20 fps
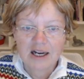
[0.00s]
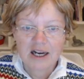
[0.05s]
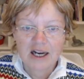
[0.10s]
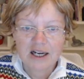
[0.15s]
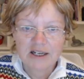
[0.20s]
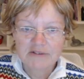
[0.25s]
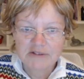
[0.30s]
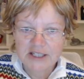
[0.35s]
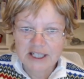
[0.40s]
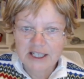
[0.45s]

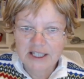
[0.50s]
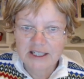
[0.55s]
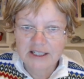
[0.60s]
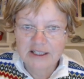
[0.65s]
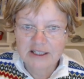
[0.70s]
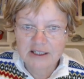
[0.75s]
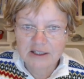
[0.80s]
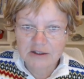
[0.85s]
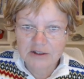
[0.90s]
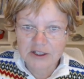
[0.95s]
I've taken
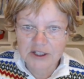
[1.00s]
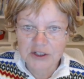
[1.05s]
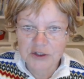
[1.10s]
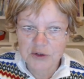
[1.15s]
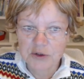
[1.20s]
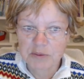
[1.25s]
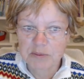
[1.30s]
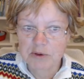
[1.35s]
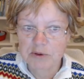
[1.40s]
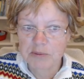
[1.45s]
a look at
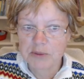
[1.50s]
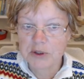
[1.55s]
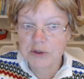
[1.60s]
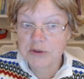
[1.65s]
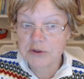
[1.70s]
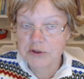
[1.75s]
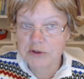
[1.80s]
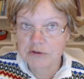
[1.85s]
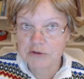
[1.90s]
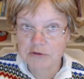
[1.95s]
your
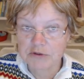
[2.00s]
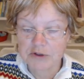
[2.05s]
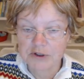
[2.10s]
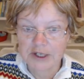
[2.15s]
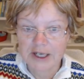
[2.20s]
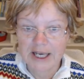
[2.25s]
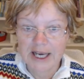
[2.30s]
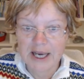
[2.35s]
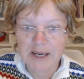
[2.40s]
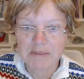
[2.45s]
proposal for
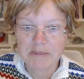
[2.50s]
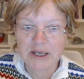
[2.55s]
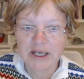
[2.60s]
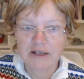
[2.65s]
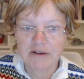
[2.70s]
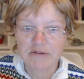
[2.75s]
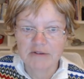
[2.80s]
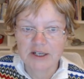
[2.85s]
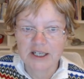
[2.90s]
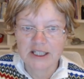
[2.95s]
a gaming
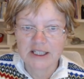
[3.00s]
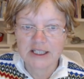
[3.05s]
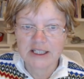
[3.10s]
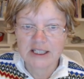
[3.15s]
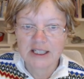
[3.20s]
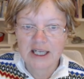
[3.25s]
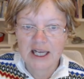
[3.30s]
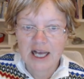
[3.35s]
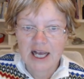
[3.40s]
event,